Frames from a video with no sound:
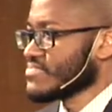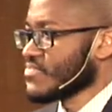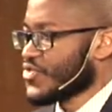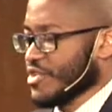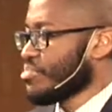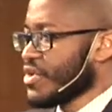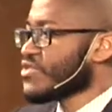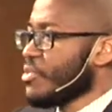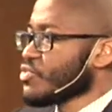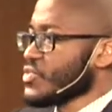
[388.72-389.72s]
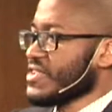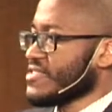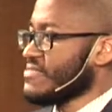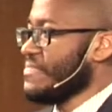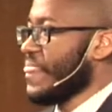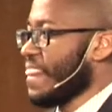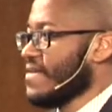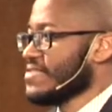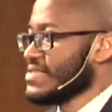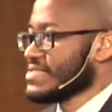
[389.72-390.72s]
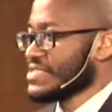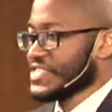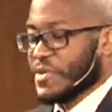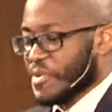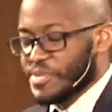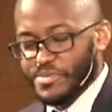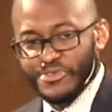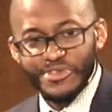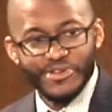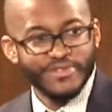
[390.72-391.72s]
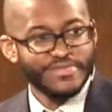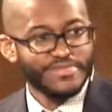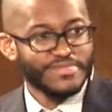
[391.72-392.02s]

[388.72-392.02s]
For some principled reason? That's not why people steal.